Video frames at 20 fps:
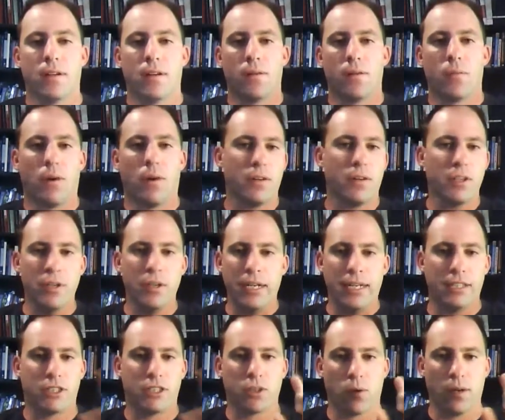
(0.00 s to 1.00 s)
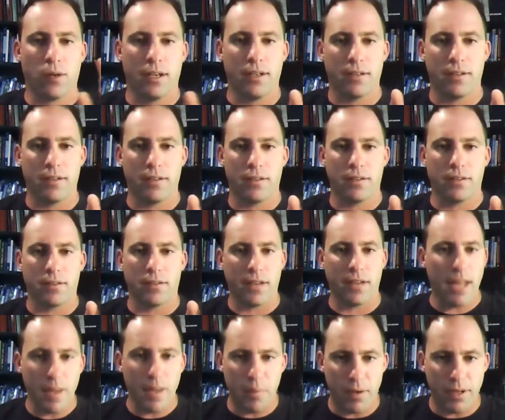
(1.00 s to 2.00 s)
Well, you need to join the
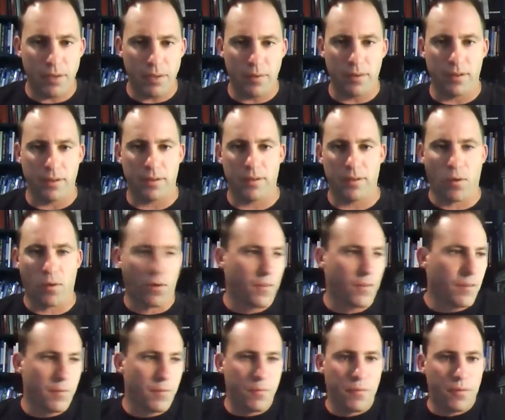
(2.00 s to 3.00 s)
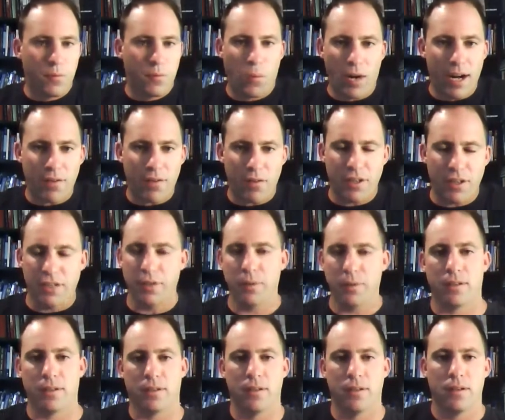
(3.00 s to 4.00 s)
labor union or the whatever
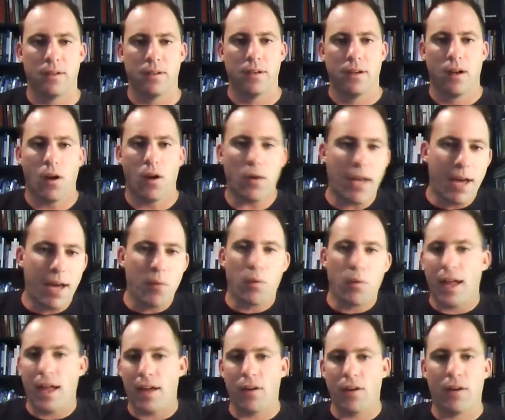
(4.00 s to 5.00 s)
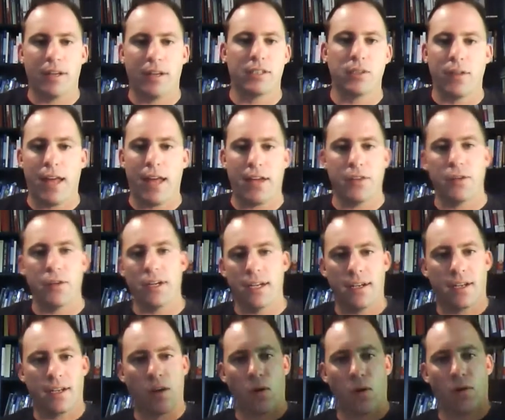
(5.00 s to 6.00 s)
union. Okay, well, how do I do that? You need
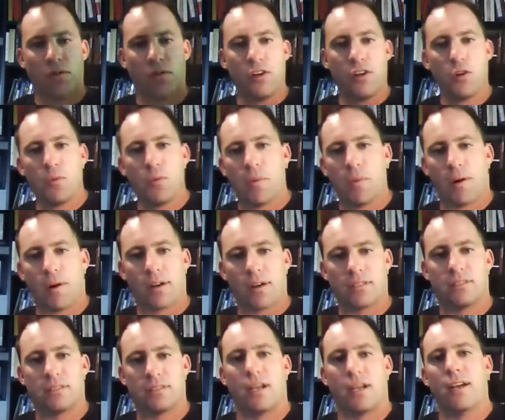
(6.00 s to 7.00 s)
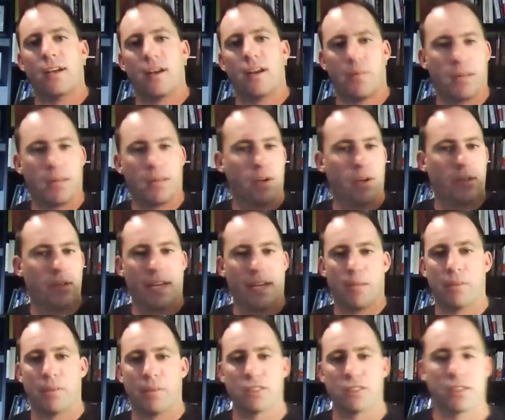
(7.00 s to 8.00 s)
to go over to Newburgh and sign up and go take a
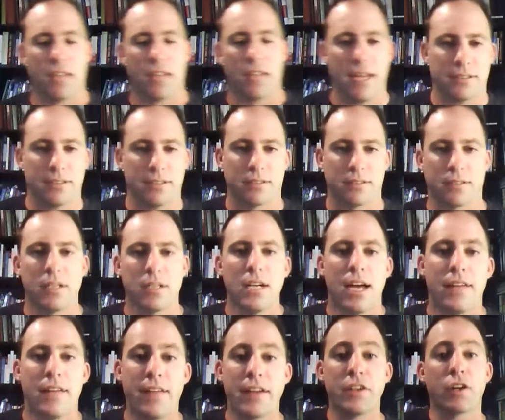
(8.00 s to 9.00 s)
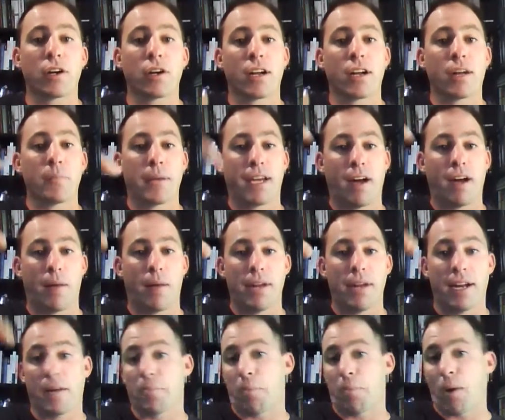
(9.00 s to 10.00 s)
bunch of classes. And then you're going to become
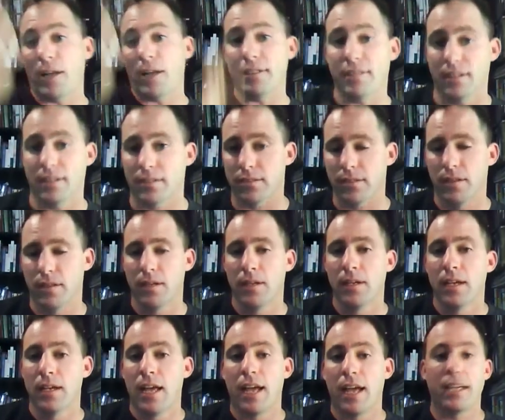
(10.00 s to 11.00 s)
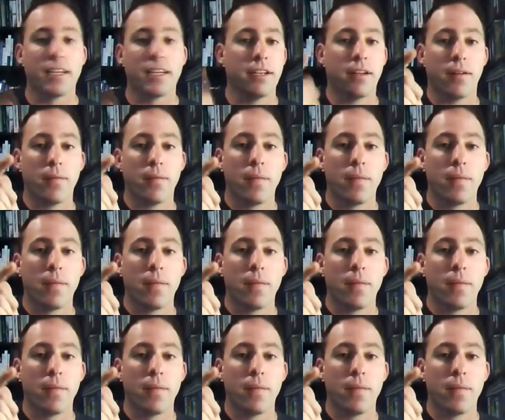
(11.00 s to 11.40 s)
an apprentice. And